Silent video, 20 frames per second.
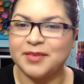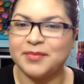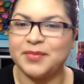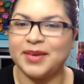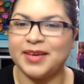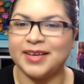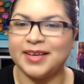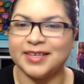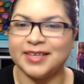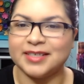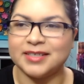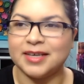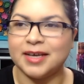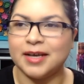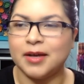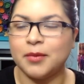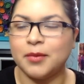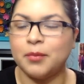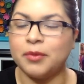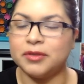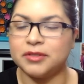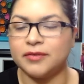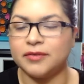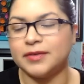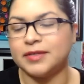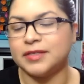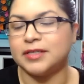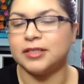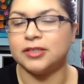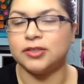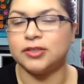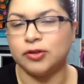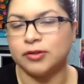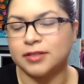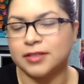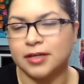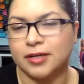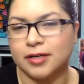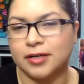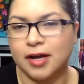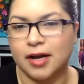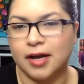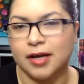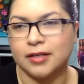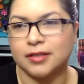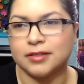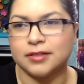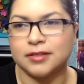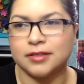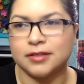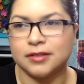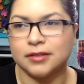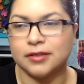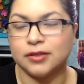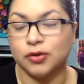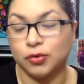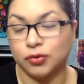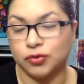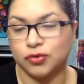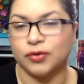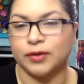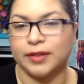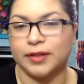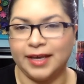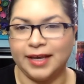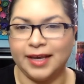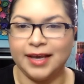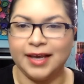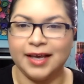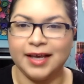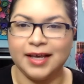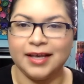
because most of us adults are not usually.